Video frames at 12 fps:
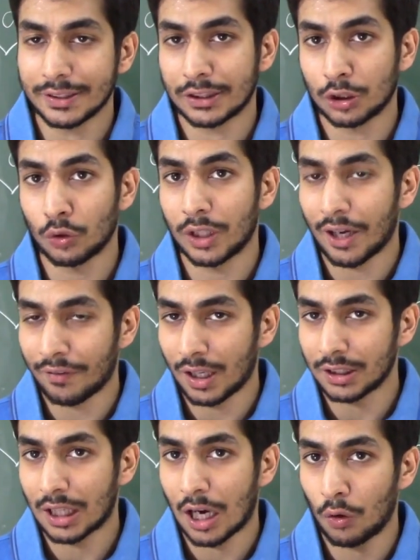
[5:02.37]
So they have
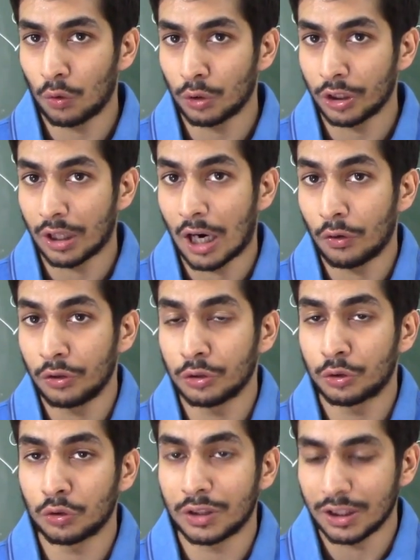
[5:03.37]
asked how you
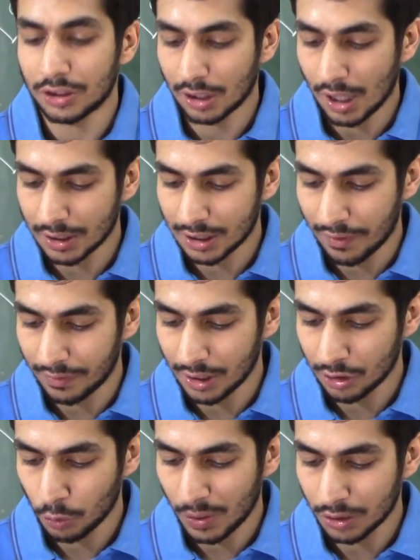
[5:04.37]
used to teach class
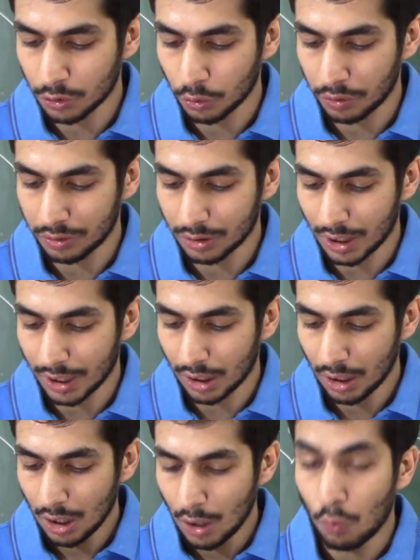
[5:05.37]
11th and 12th students.
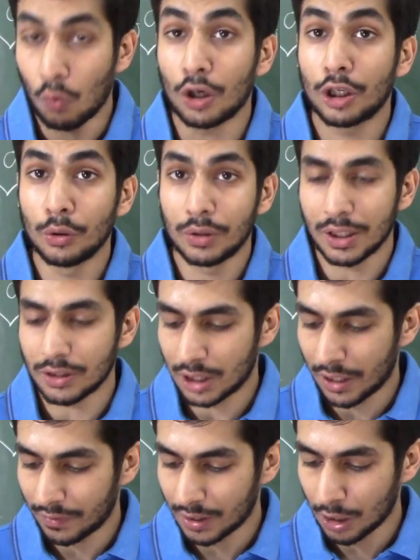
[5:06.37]
Like, what do you teach
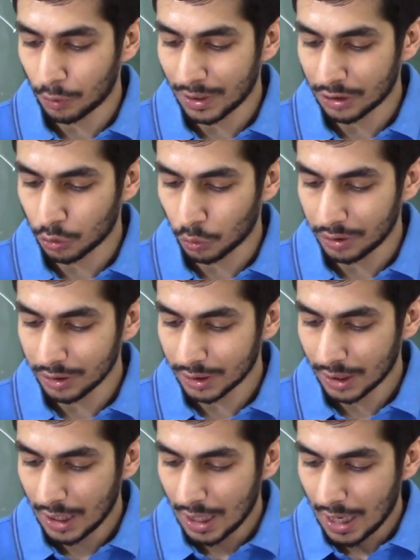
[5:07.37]
11th and 12th students?